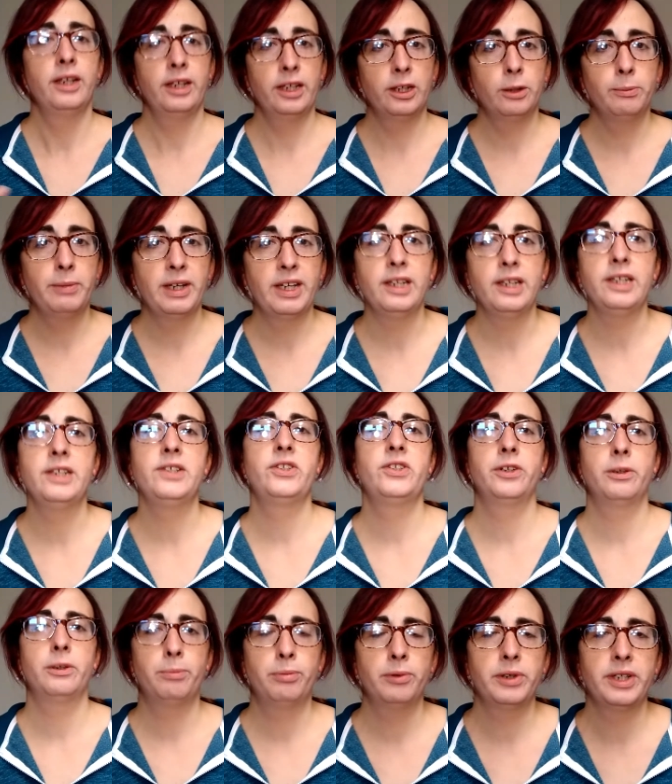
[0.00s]
it'll make it easier
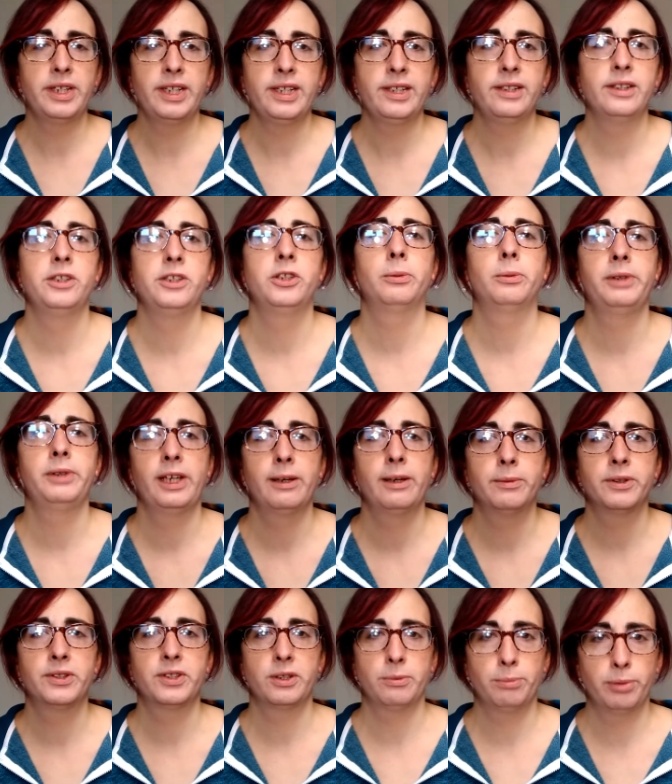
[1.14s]
to breathe, and you'll be
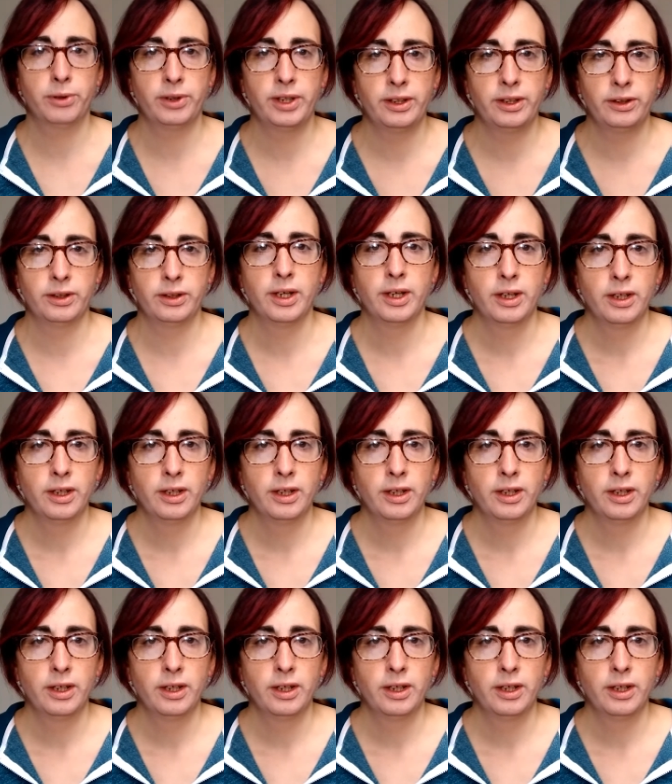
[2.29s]
able to put in